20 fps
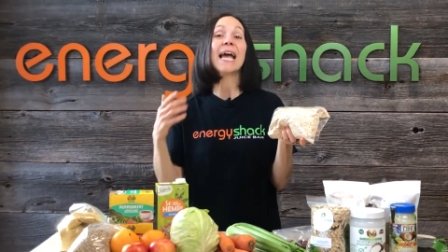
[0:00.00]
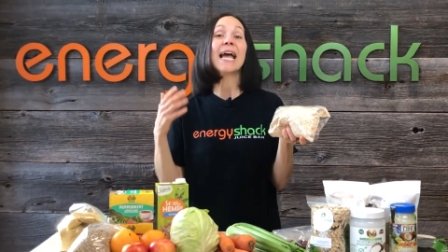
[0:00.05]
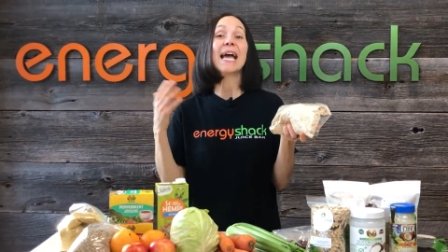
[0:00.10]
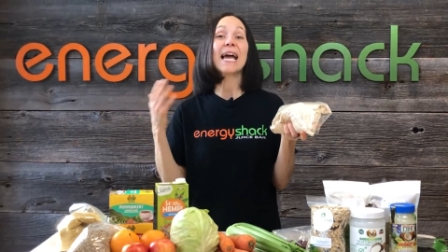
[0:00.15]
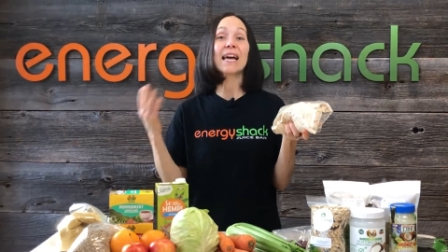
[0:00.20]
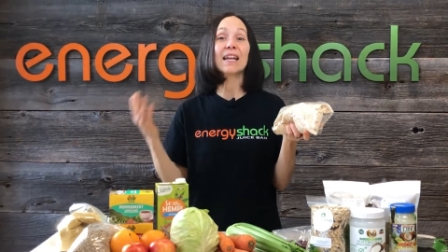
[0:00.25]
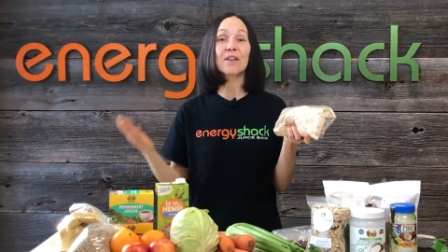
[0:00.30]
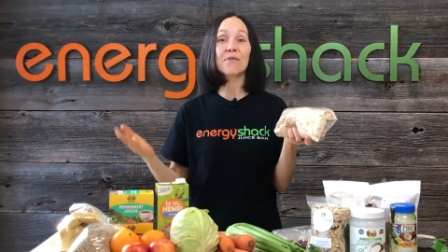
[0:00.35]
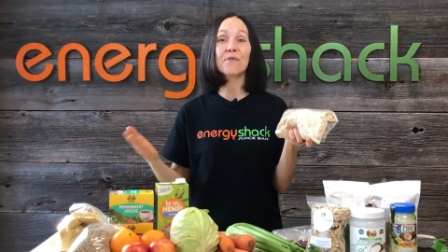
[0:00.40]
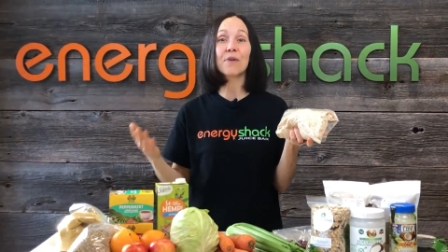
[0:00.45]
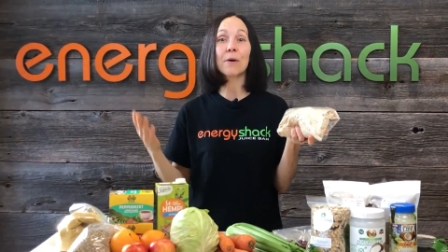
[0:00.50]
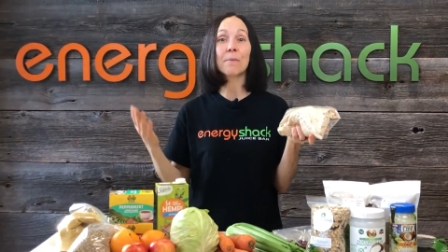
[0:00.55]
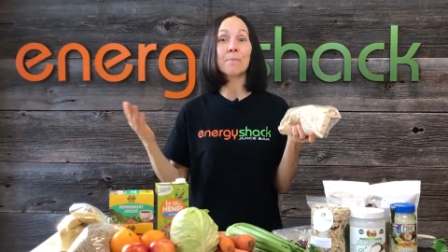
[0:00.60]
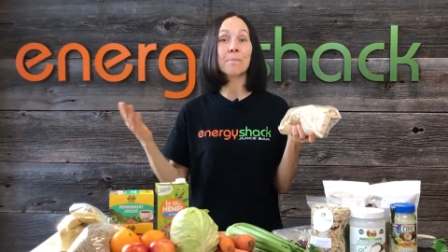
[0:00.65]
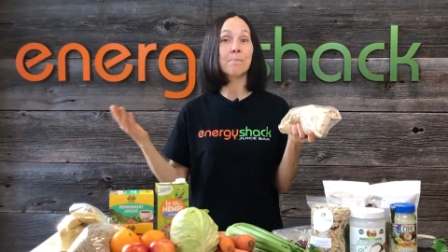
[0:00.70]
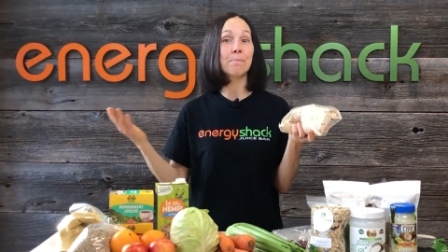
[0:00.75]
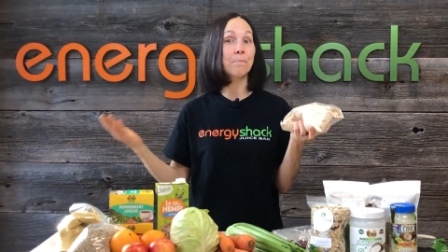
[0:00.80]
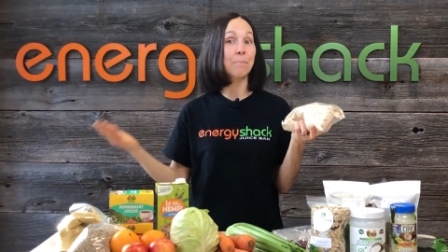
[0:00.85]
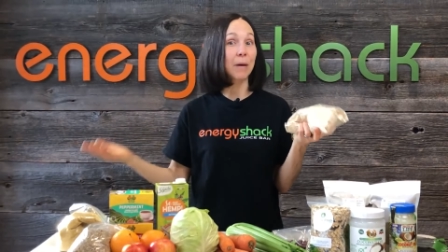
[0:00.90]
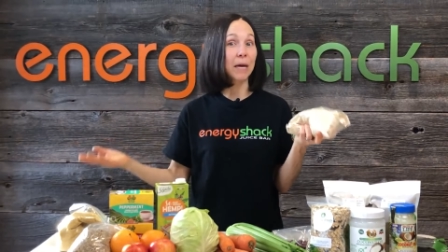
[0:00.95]
and if
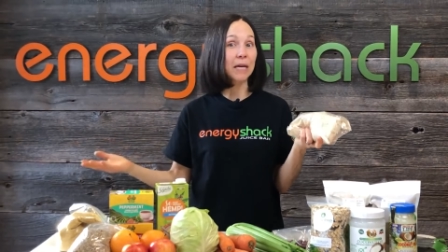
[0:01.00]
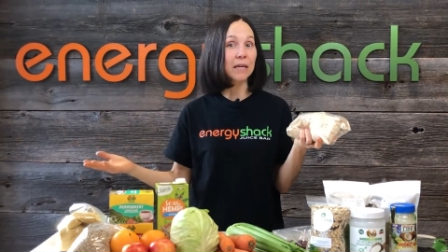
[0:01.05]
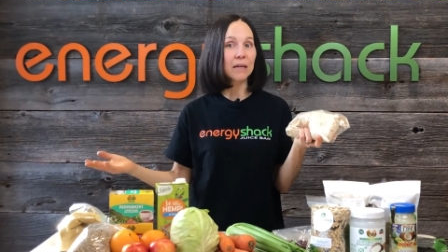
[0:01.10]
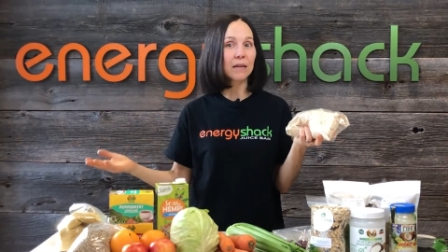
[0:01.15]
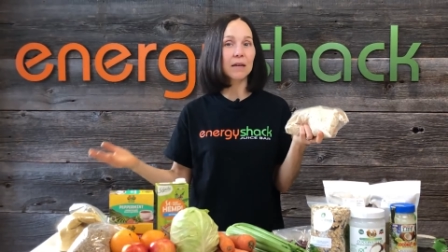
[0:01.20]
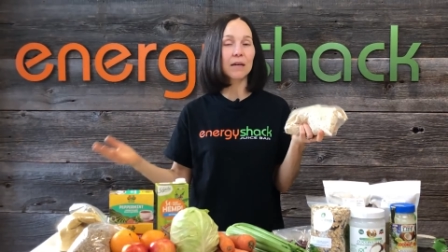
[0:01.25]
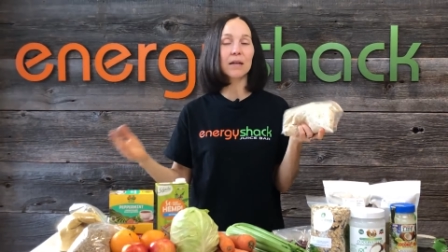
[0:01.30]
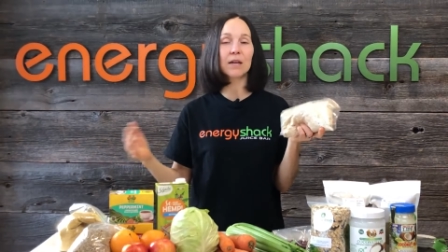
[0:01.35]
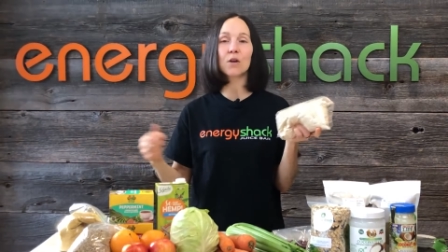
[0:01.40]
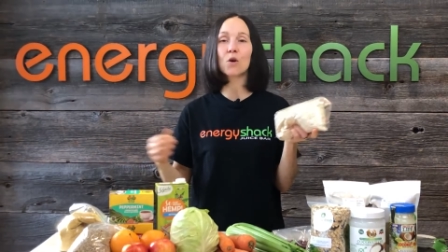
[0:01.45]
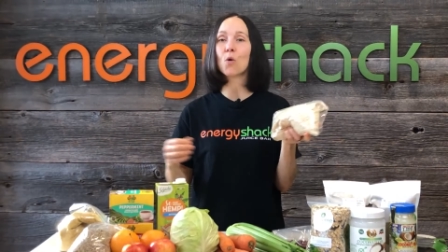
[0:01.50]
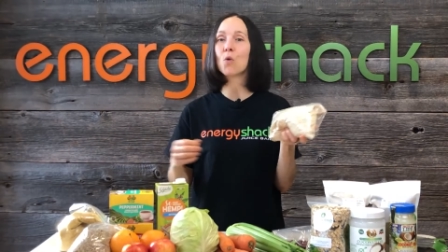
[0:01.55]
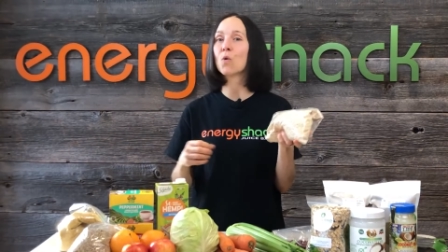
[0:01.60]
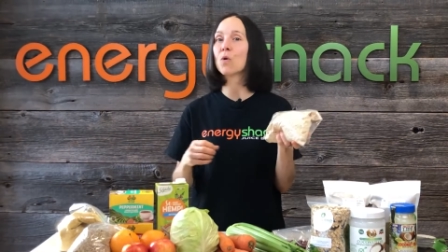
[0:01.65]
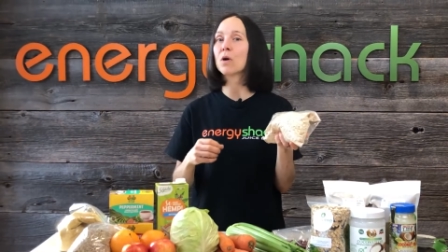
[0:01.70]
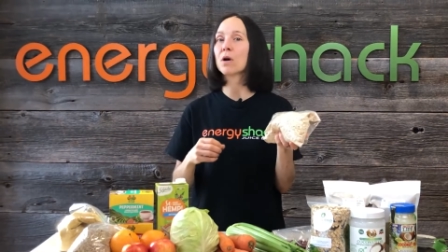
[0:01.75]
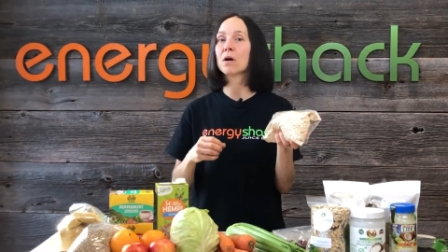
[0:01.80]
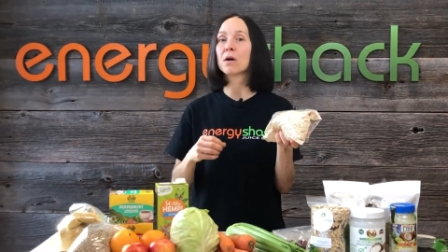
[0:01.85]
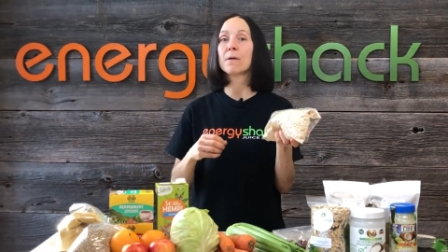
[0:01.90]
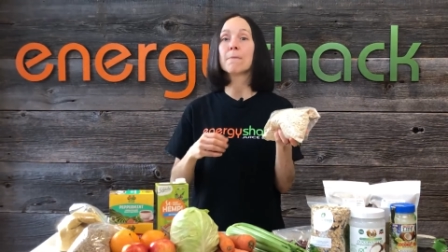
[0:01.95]
I'm baking
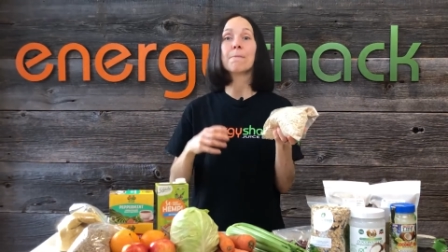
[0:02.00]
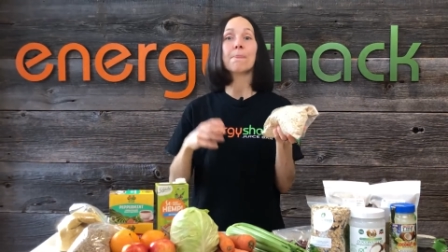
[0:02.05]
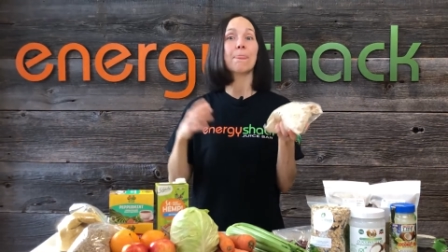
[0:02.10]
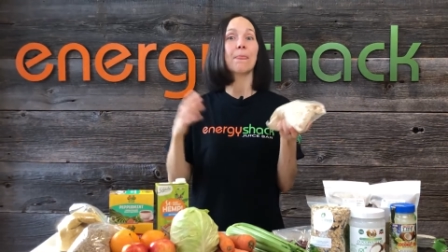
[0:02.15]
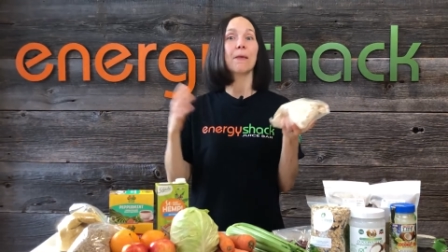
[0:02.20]
or